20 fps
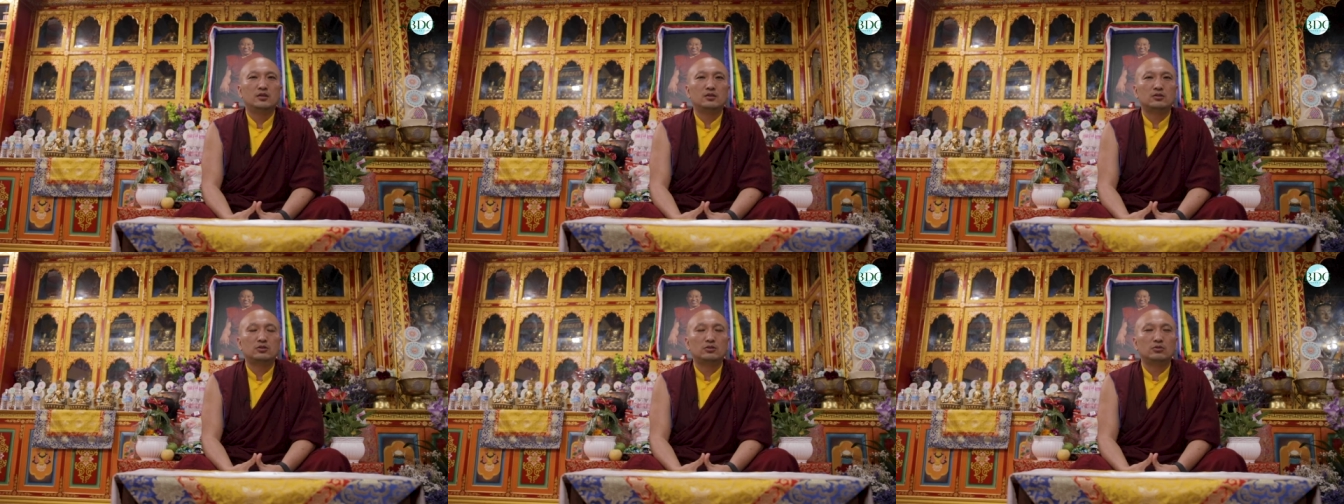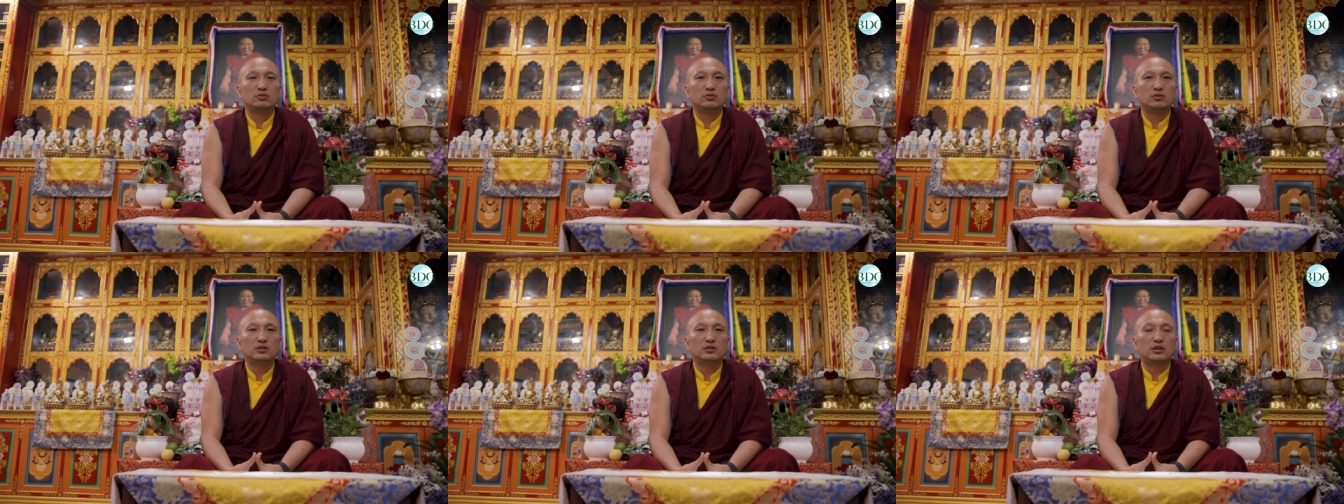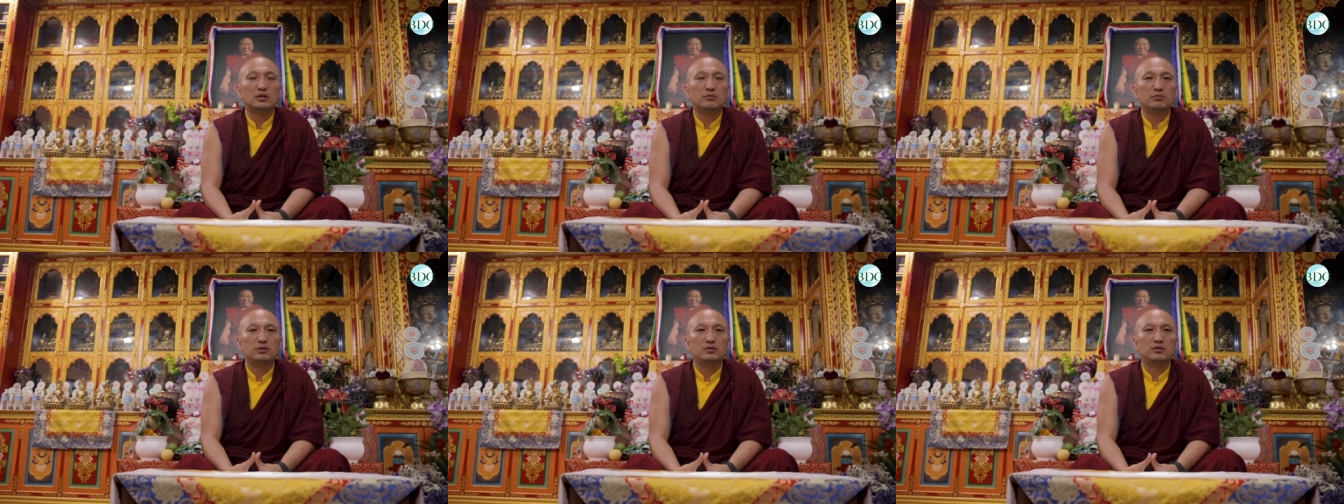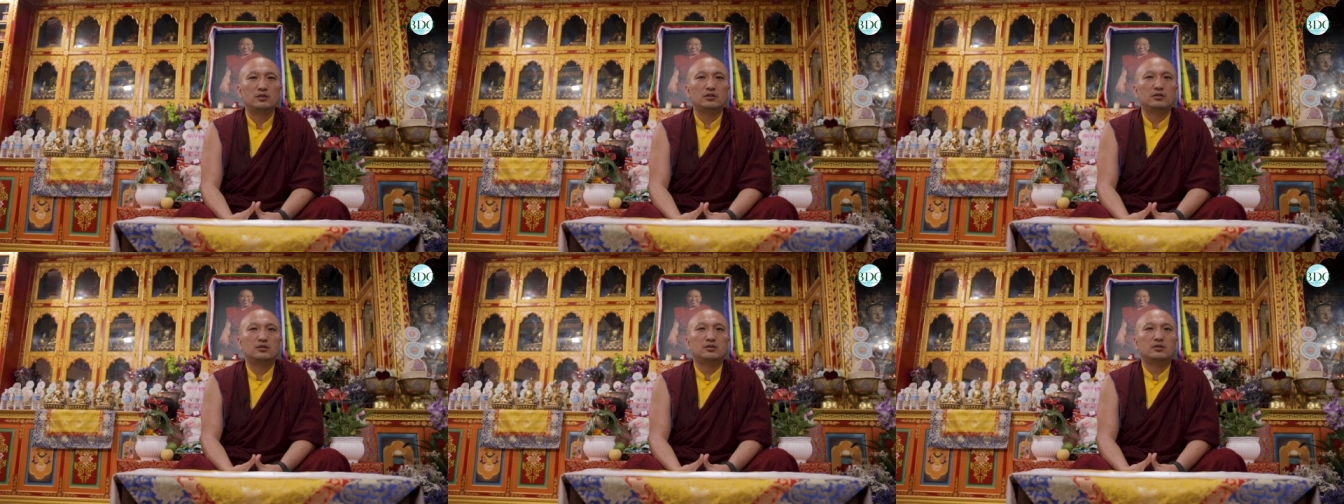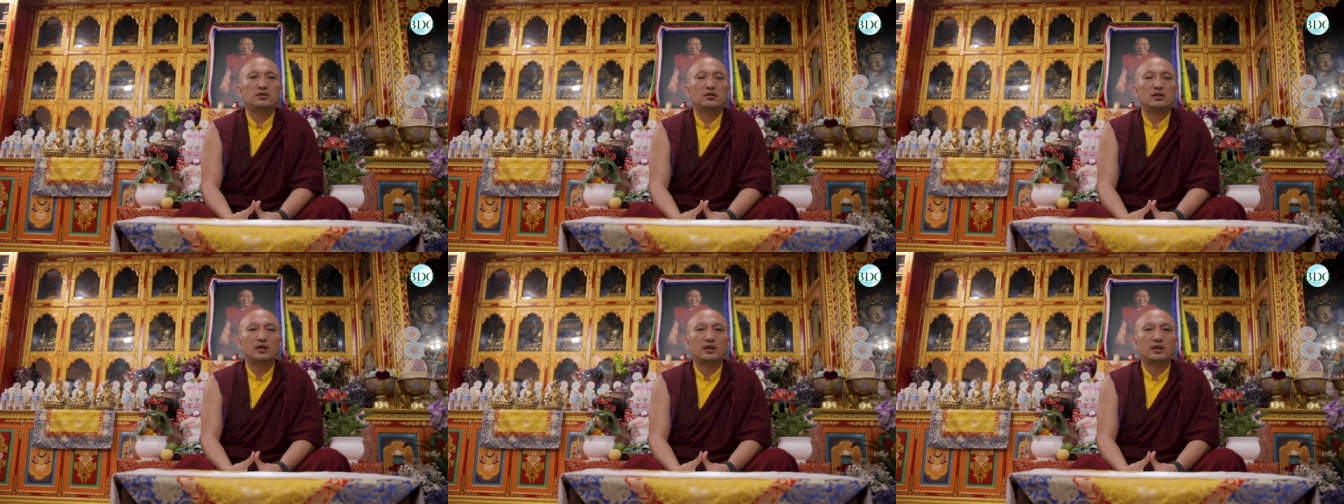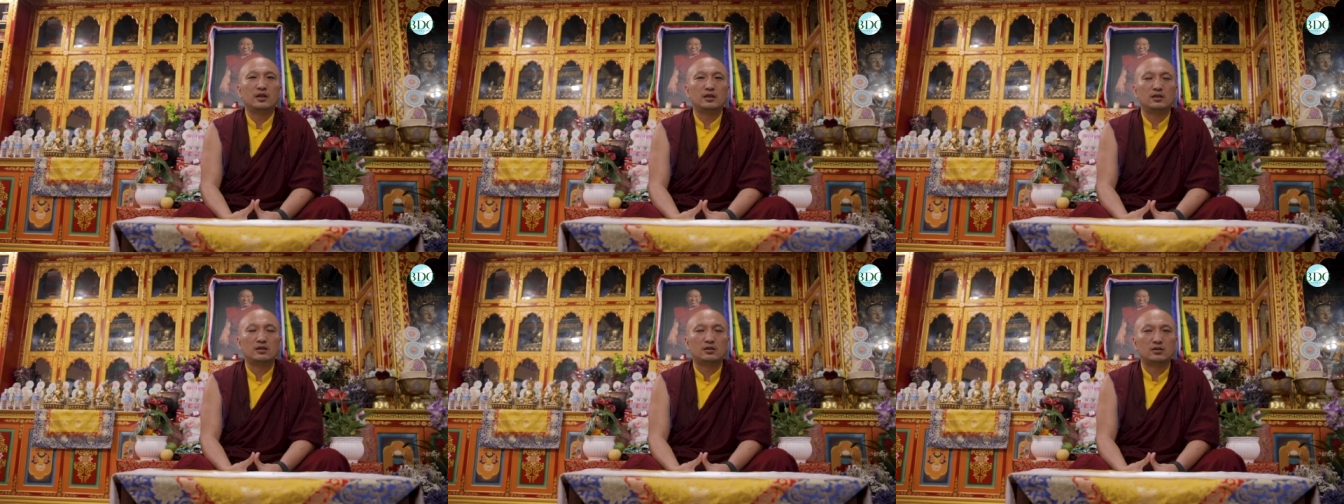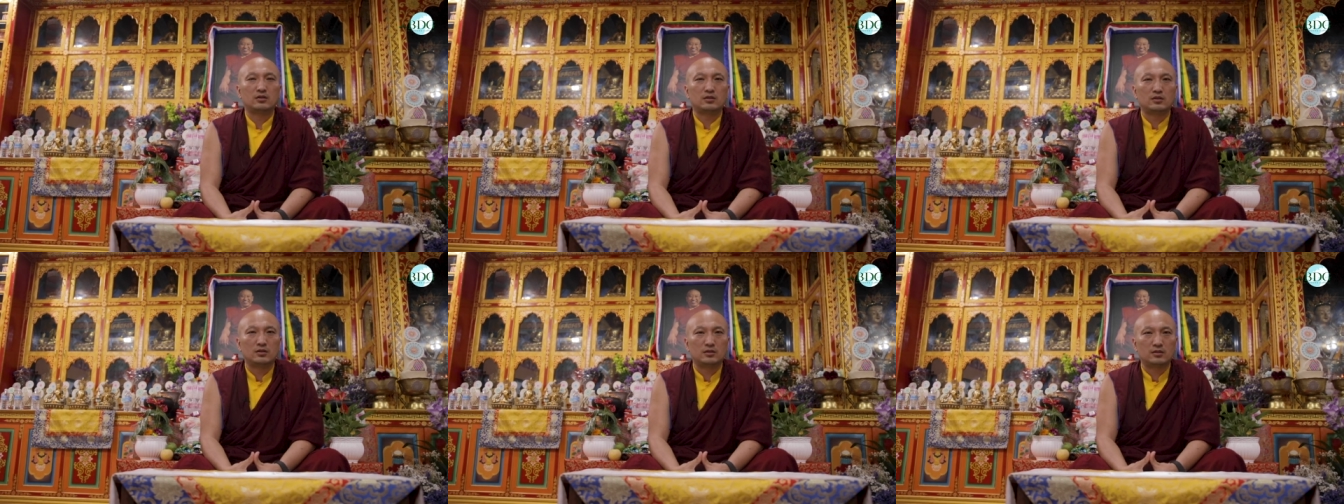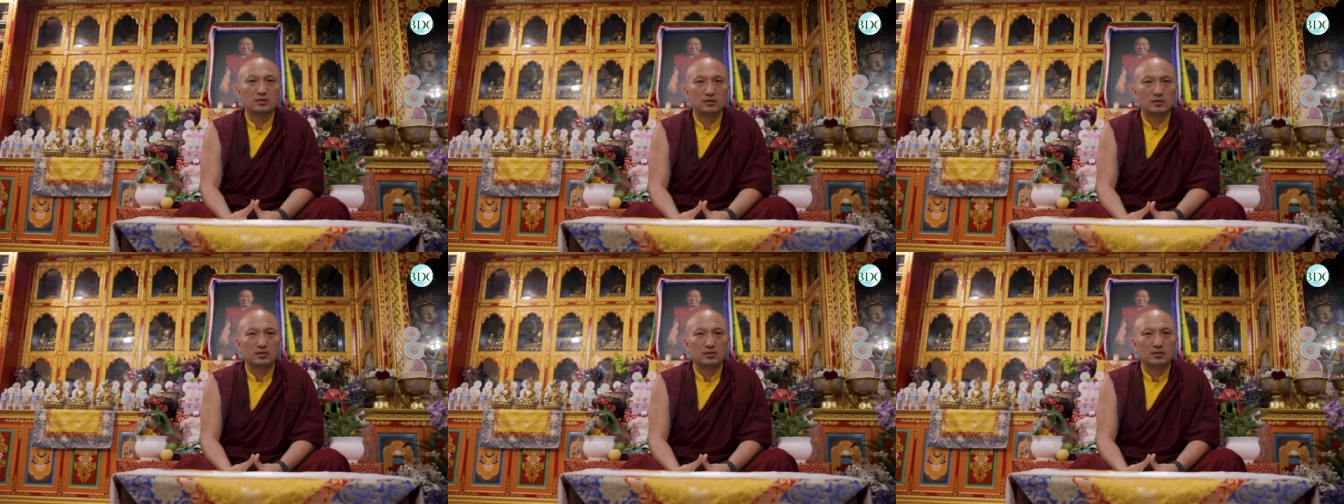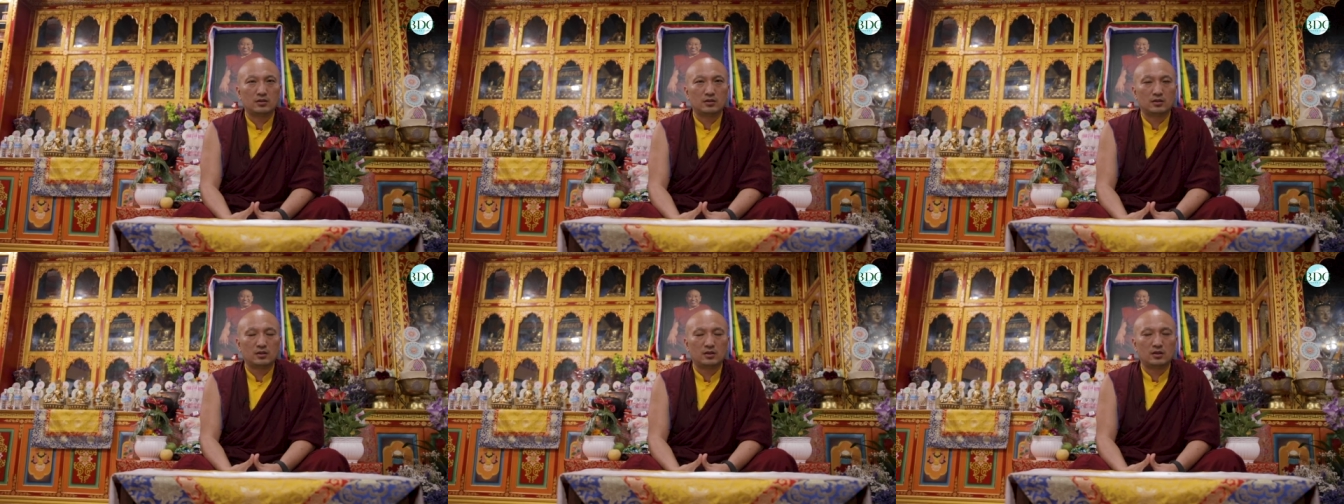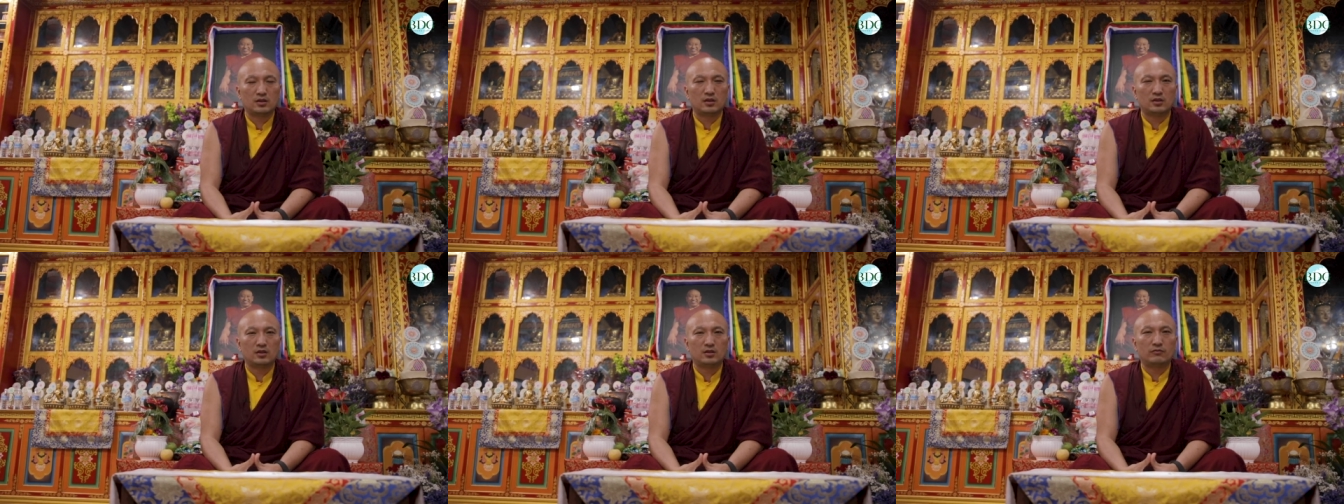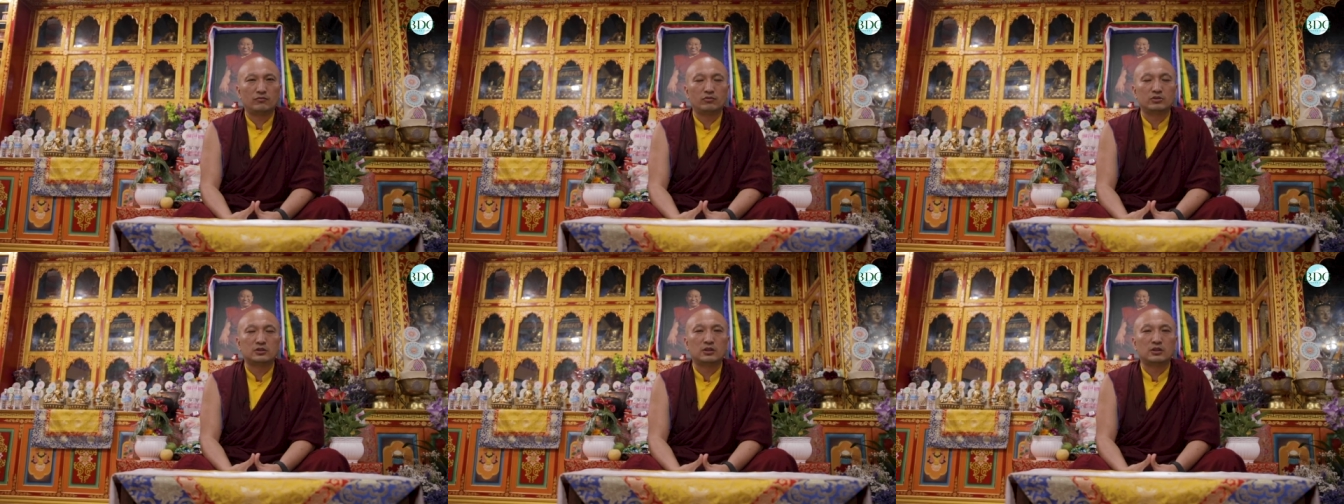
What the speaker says: So even like for